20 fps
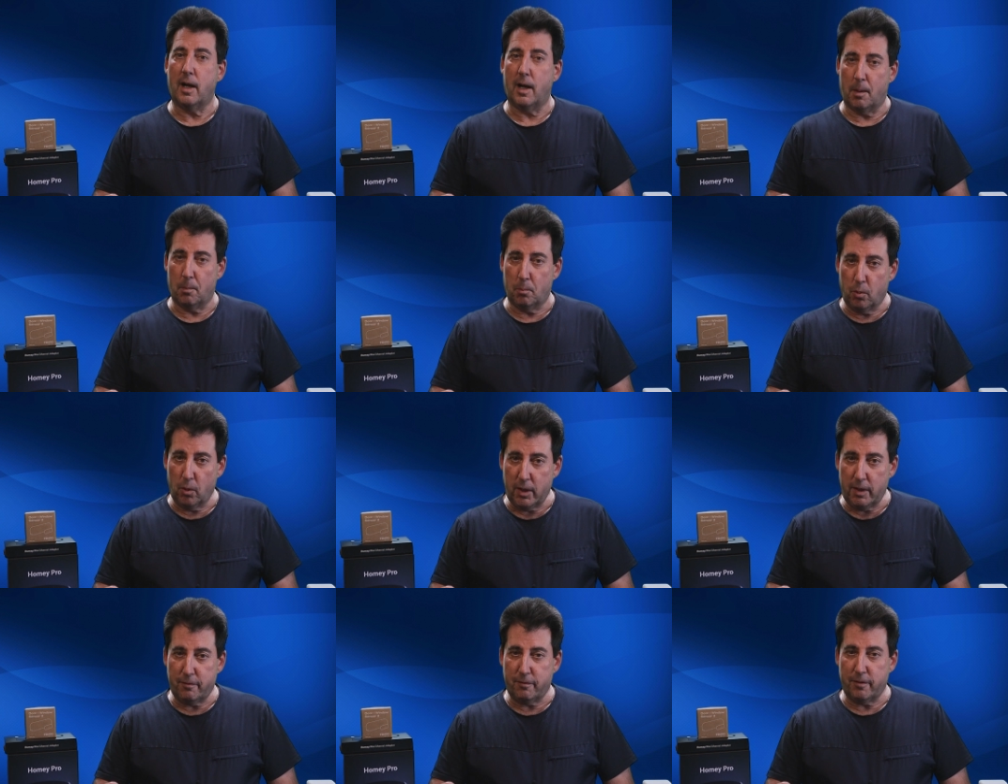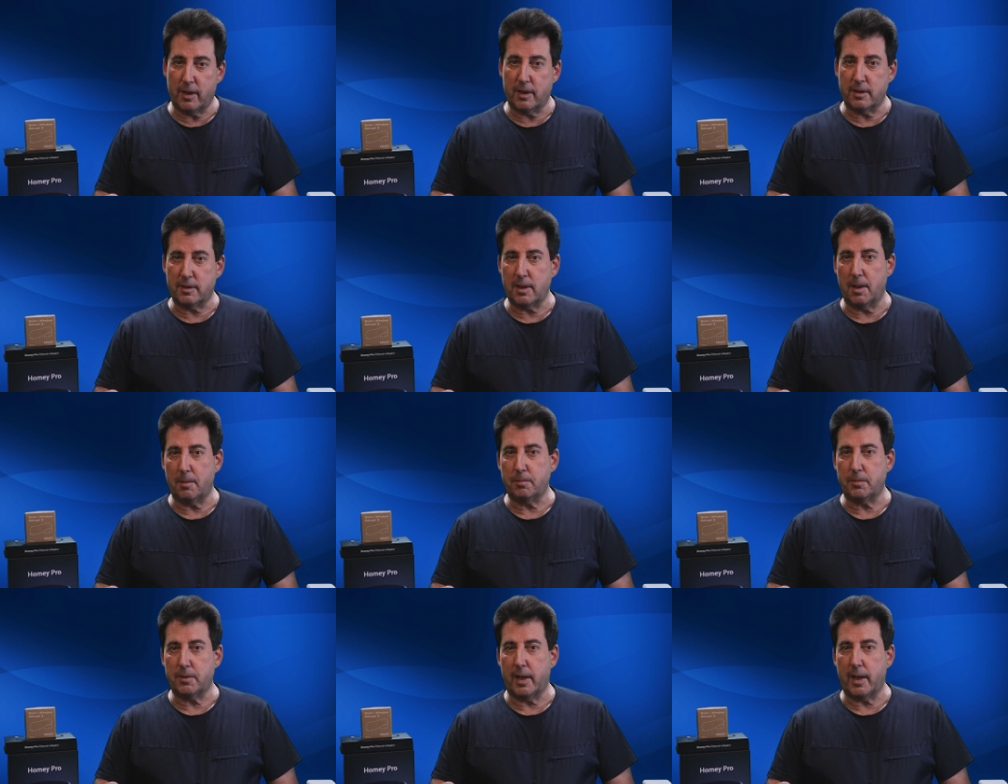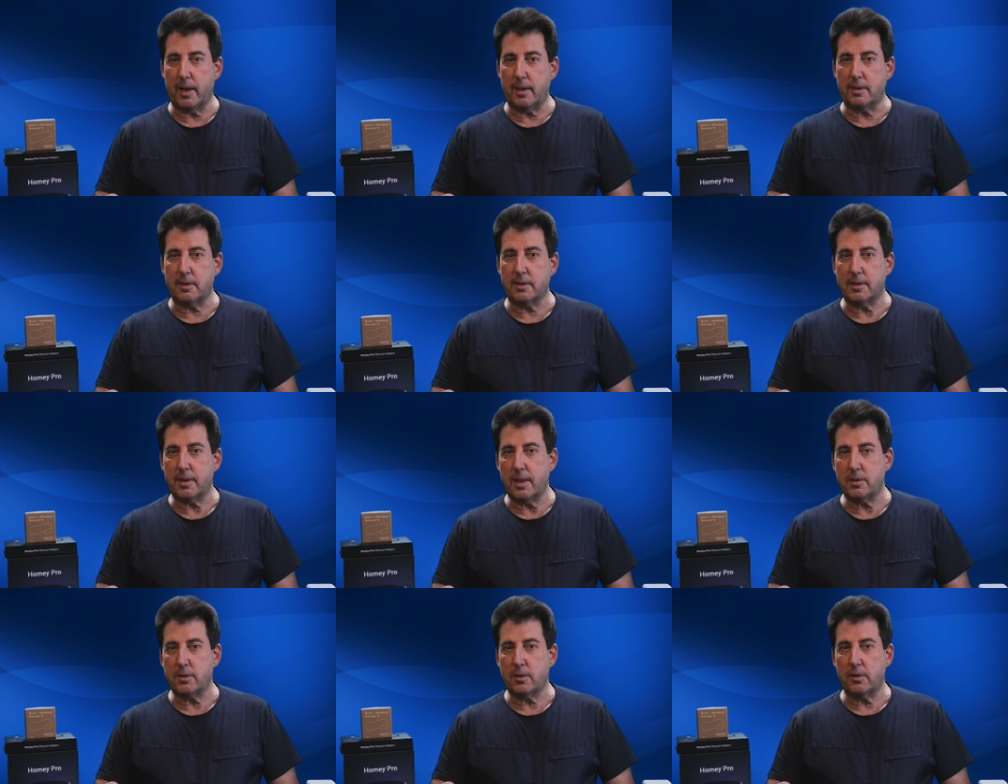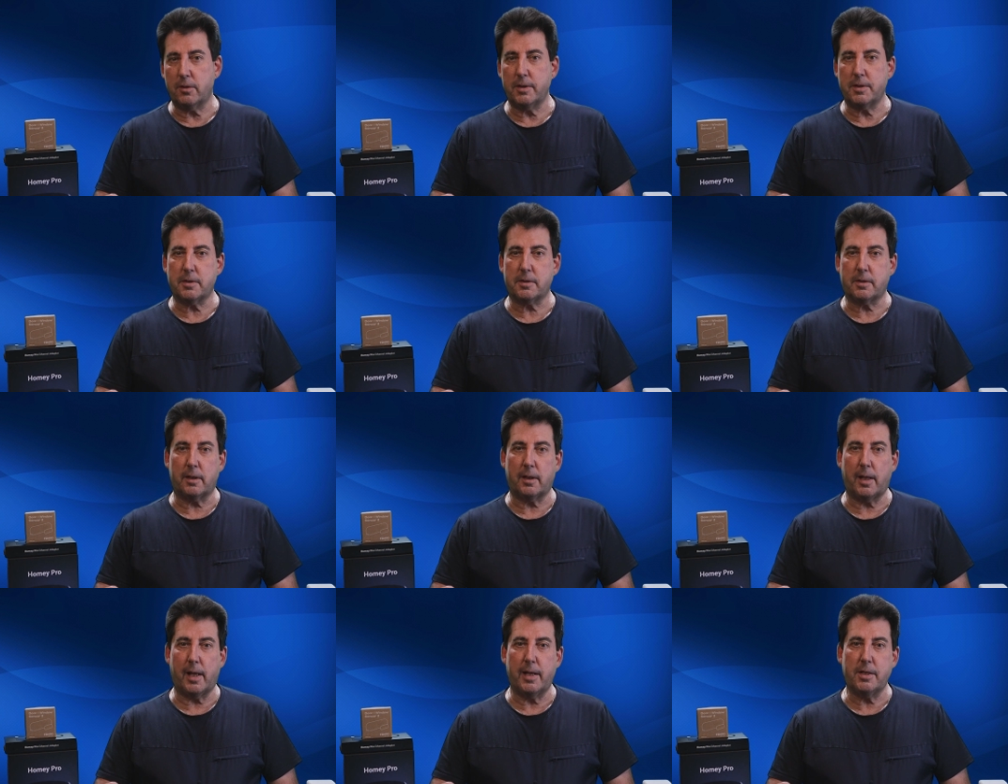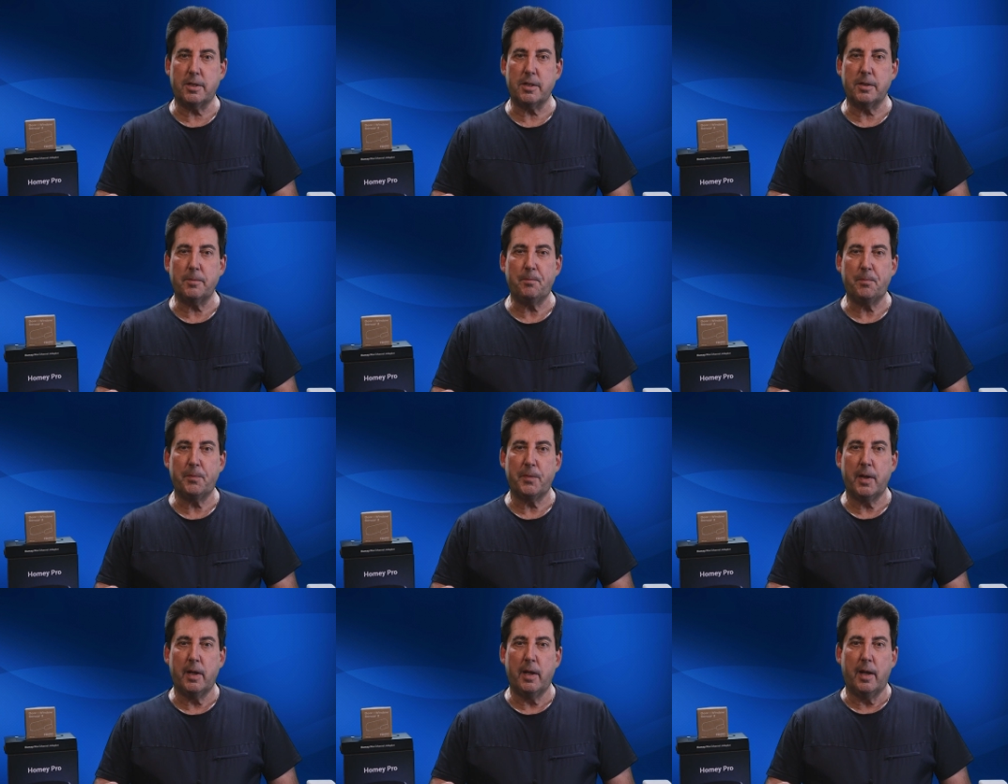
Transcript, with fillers: a brief attempt at sensor installation,